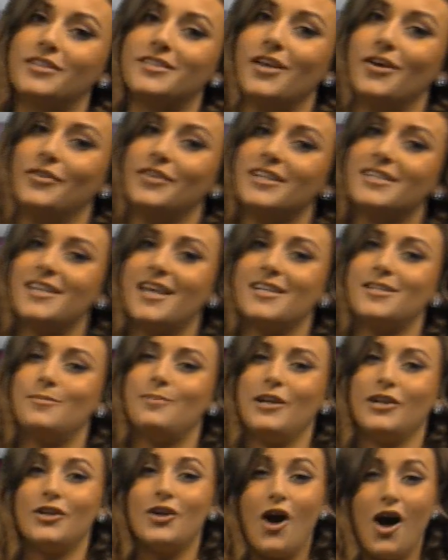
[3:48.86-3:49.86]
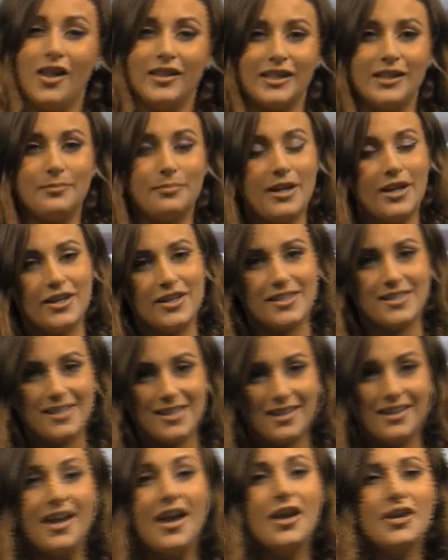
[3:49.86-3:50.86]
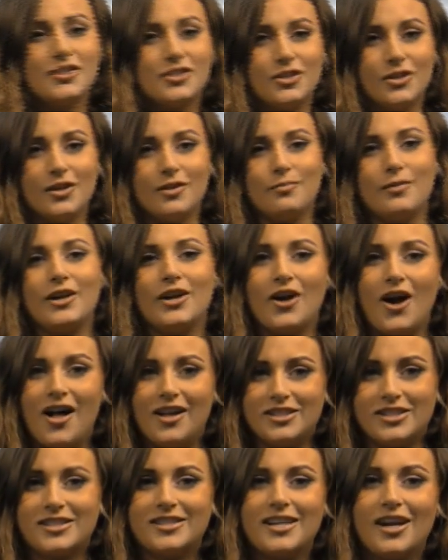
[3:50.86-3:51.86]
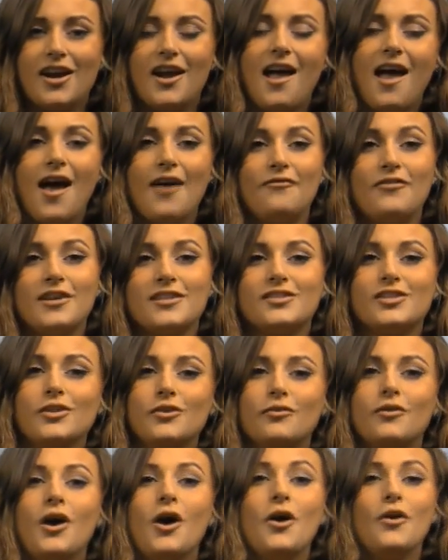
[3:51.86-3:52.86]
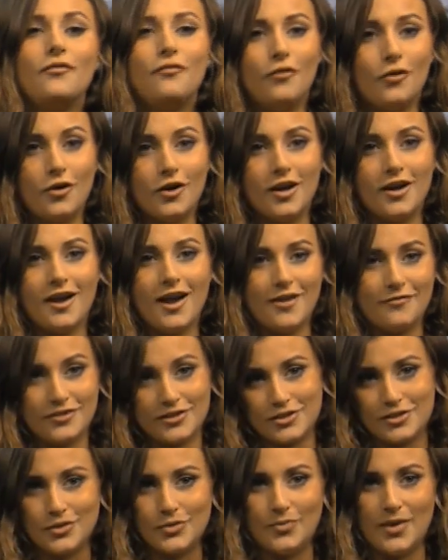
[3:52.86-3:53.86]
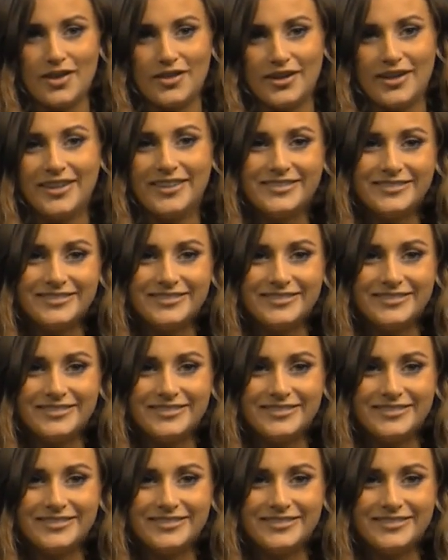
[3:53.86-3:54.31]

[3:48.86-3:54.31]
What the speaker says: So this has been Colleen Peterson, student meteorologist here at FSU for FSU Weather.